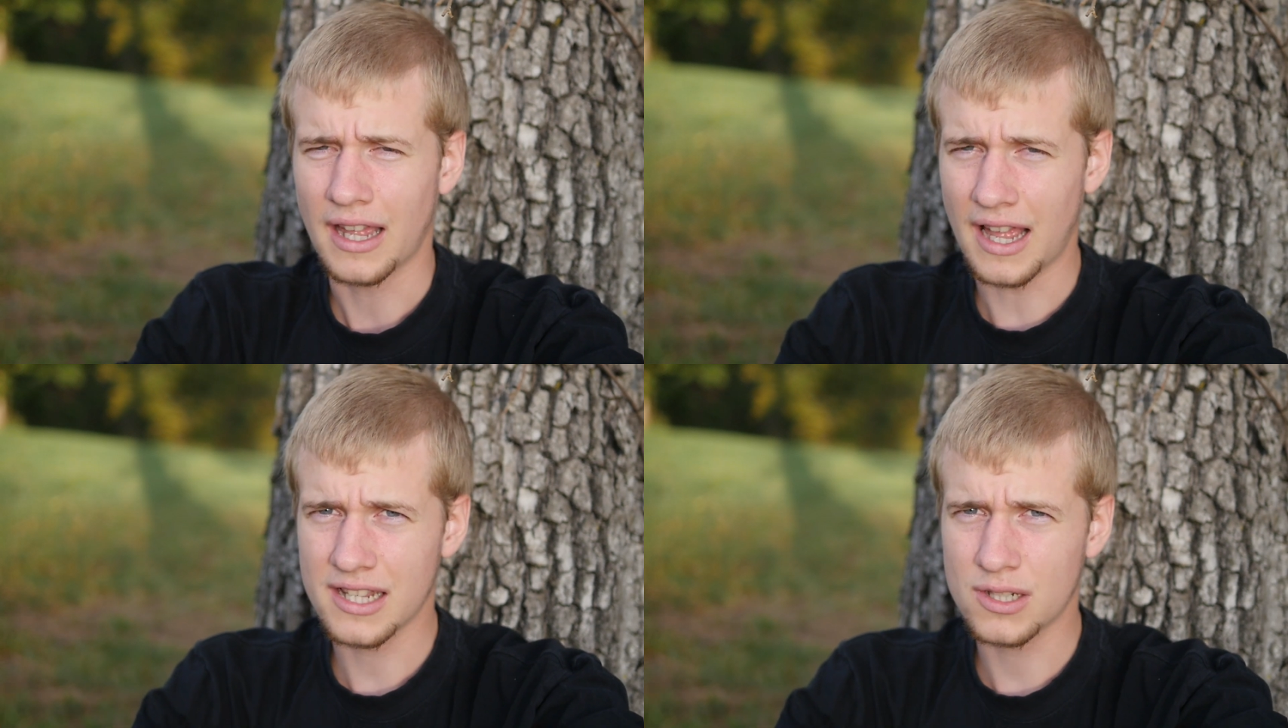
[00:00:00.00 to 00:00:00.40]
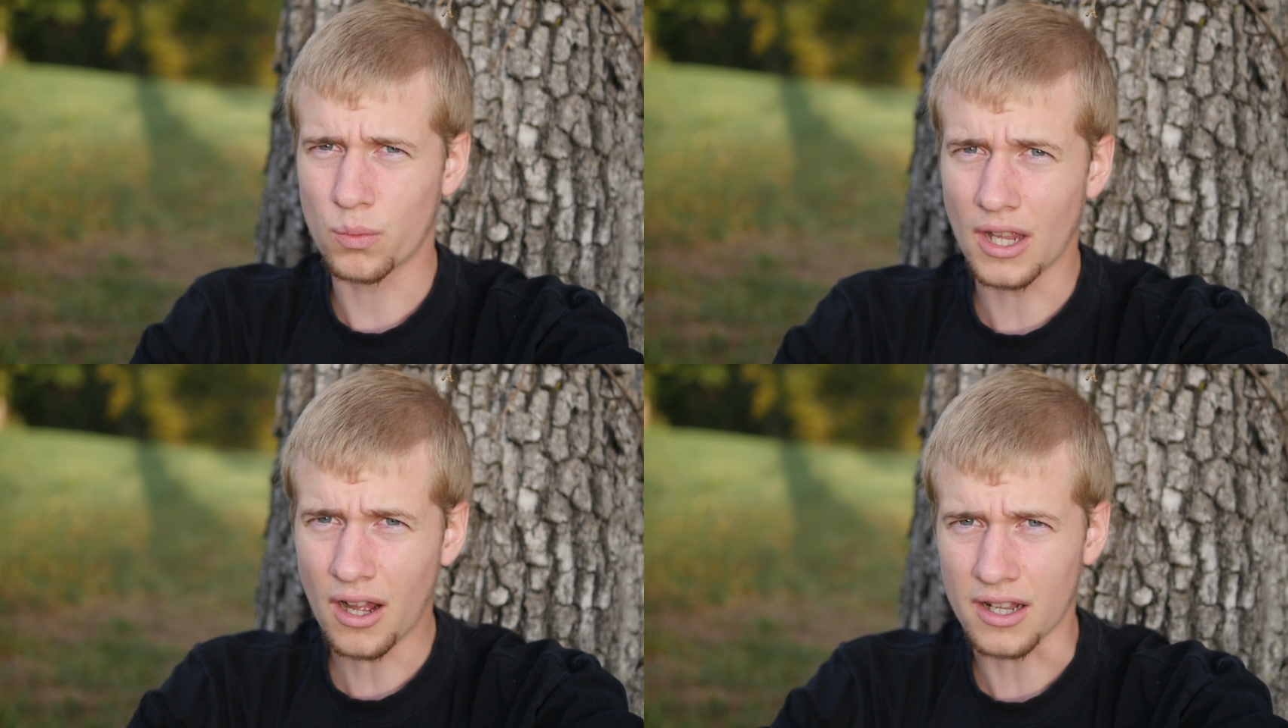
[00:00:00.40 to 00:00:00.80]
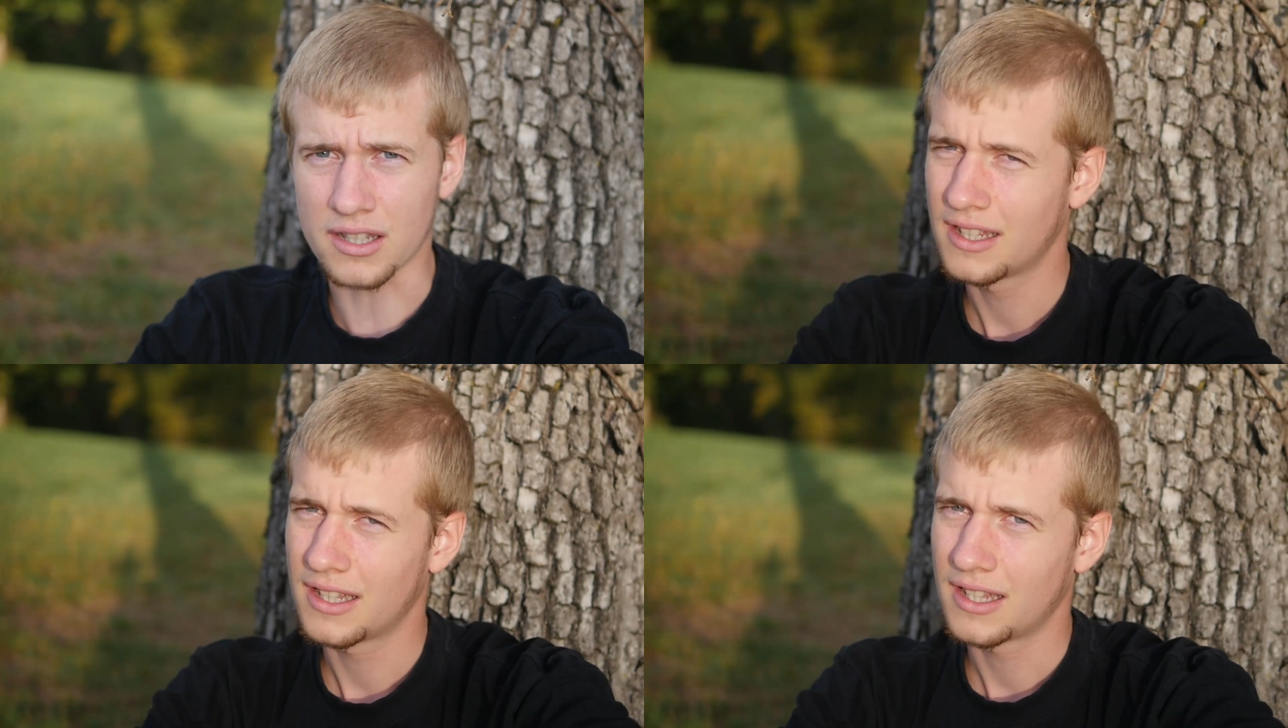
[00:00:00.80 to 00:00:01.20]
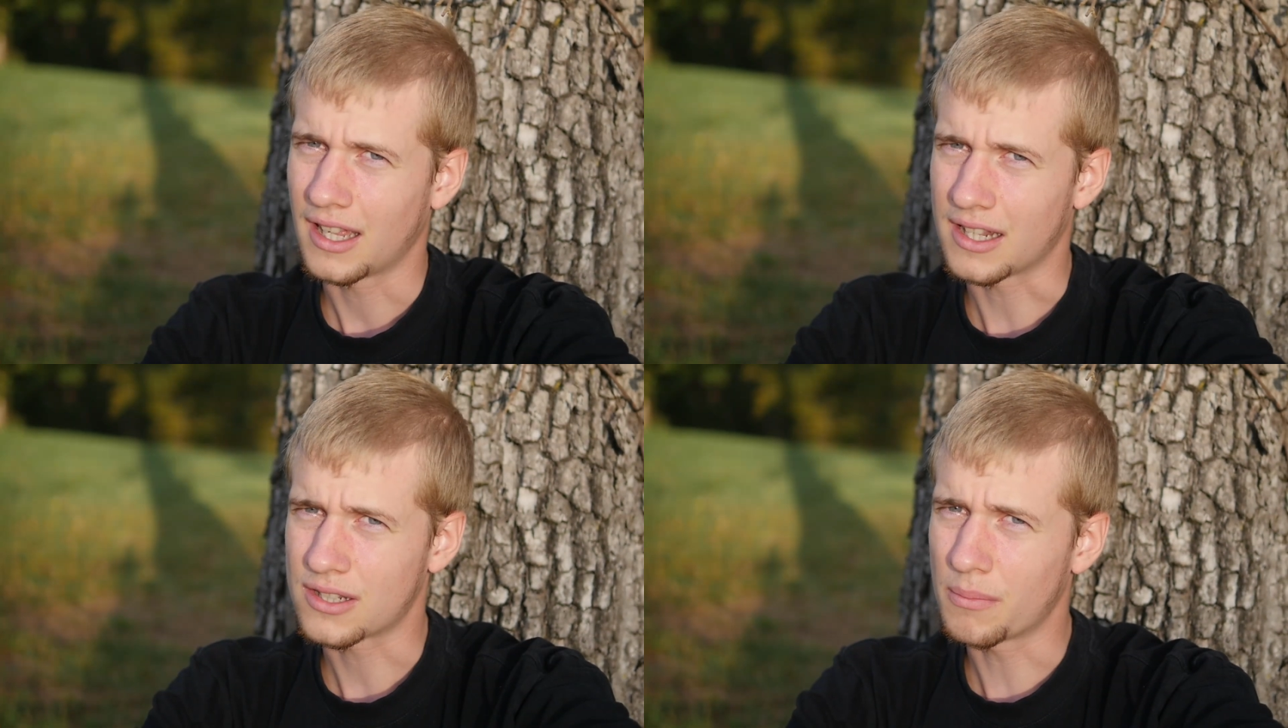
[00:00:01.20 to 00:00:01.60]
as we ought.
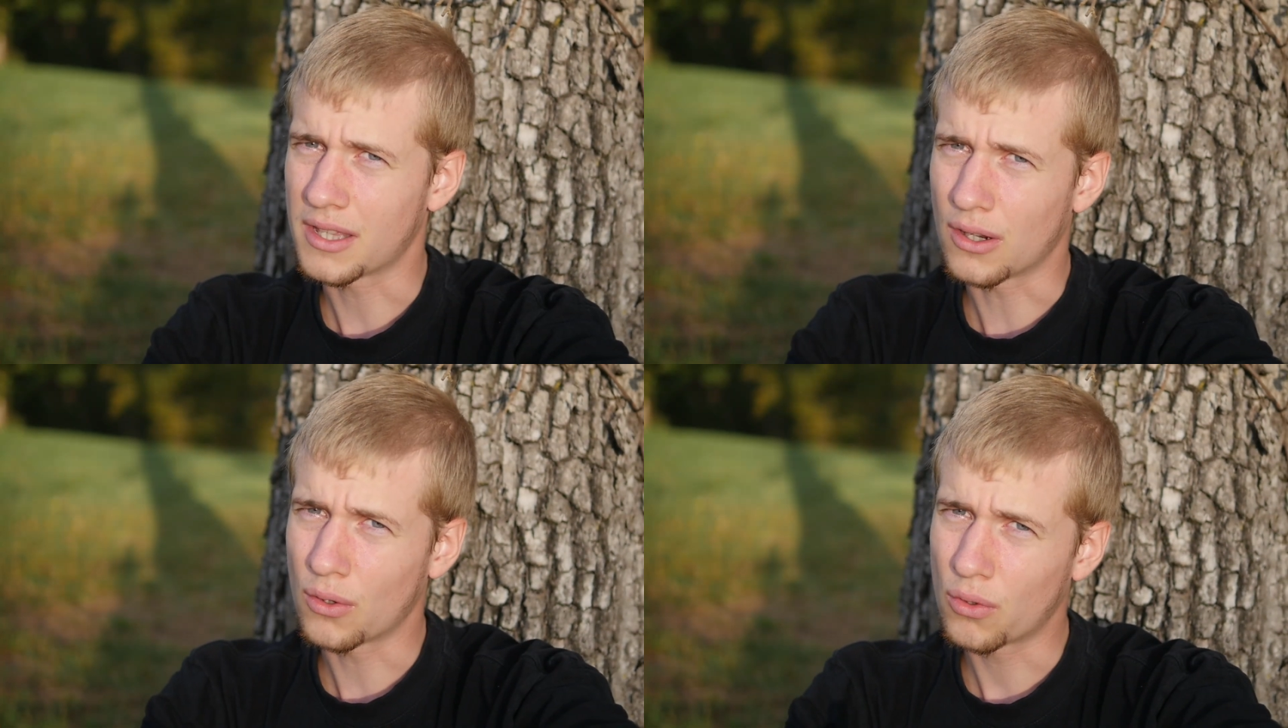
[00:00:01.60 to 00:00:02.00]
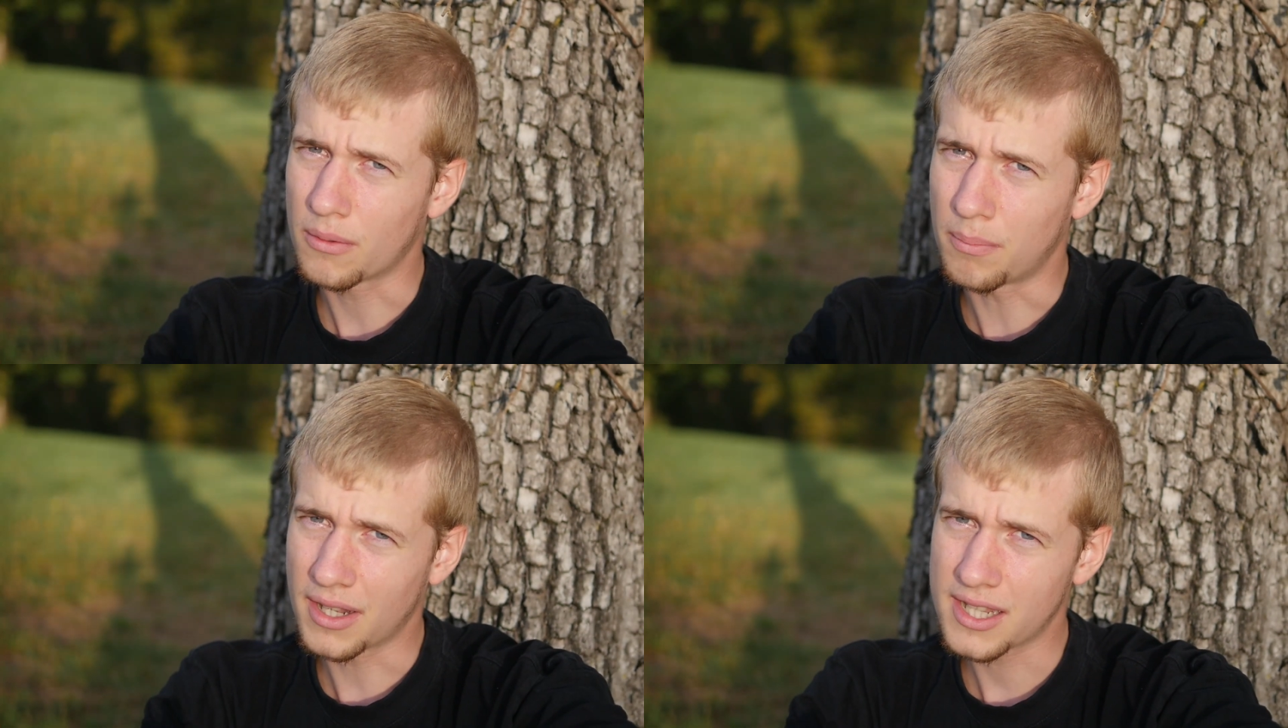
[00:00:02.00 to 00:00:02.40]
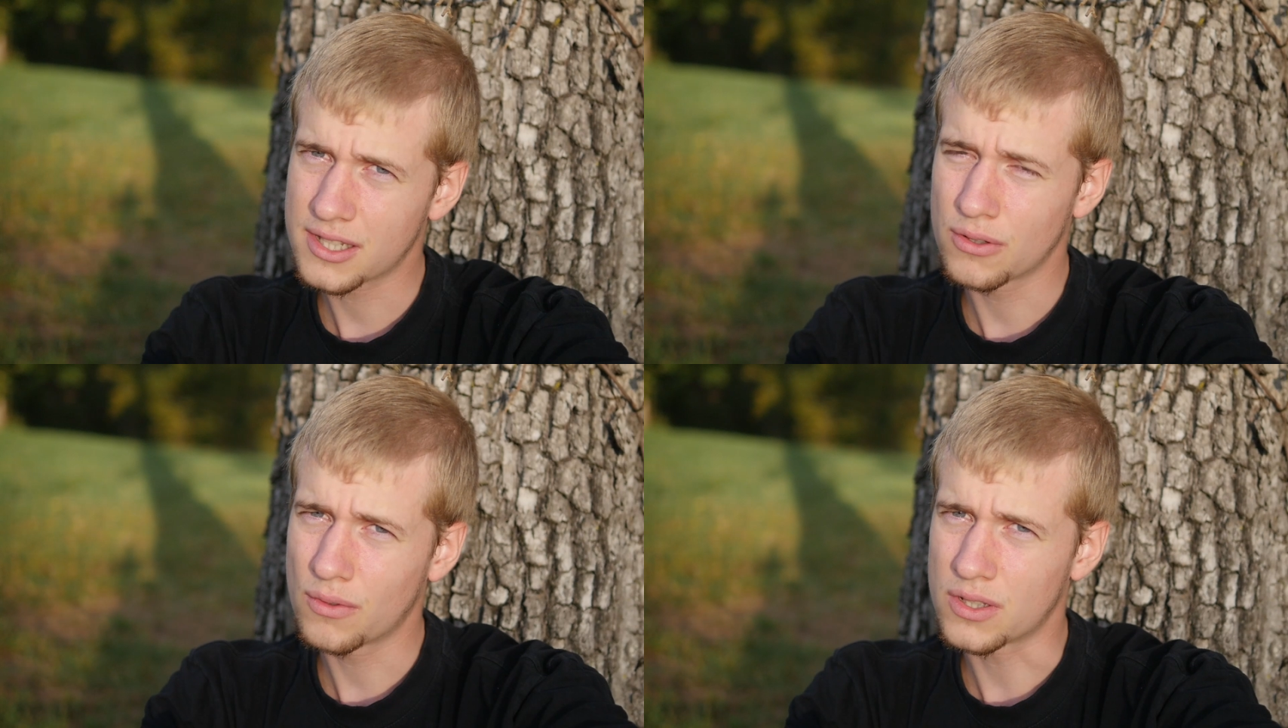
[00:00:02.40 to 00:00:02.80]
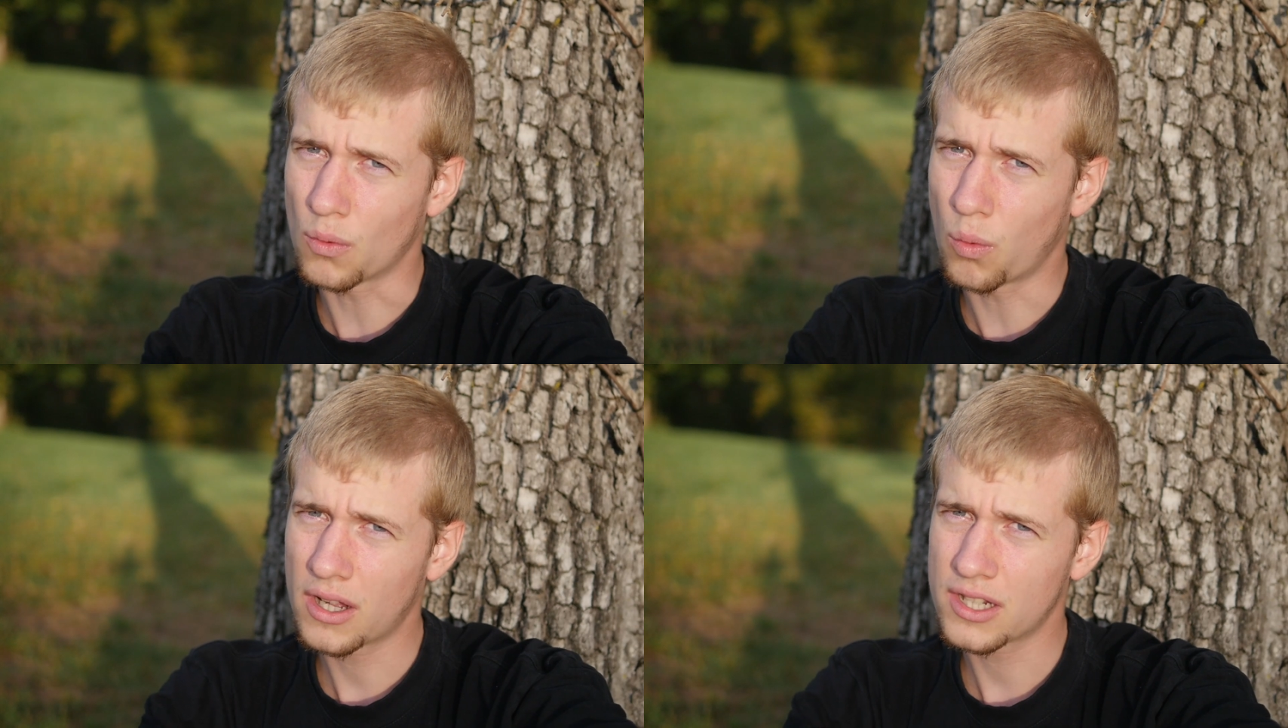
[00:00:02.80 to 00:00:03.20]
And so may the Lord bless you as
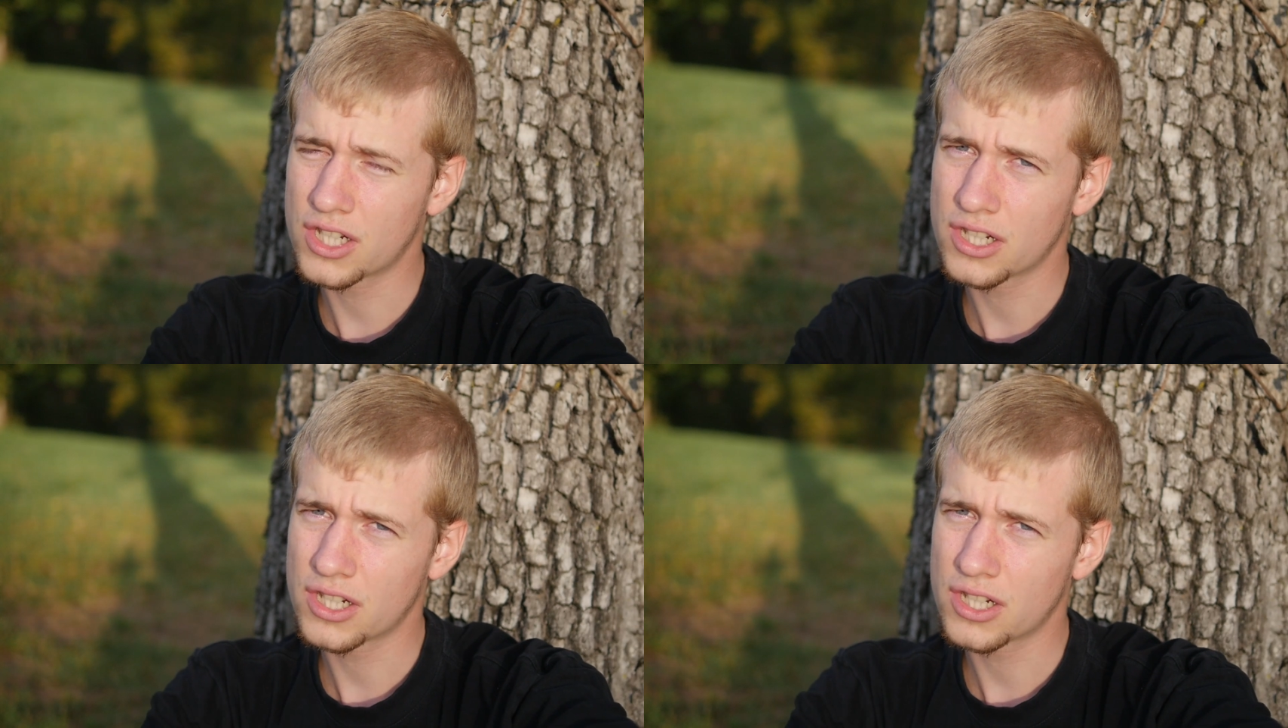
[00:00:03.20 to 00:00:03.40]
you watch,